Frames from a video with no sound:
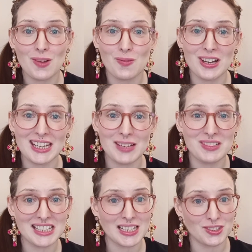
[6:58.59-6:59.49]
when he
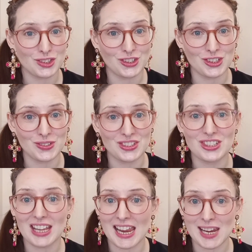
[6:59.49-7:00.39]
was
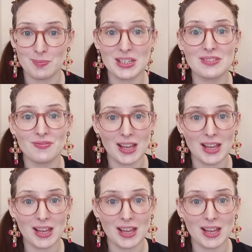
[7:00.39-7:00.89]
introduced to Amy's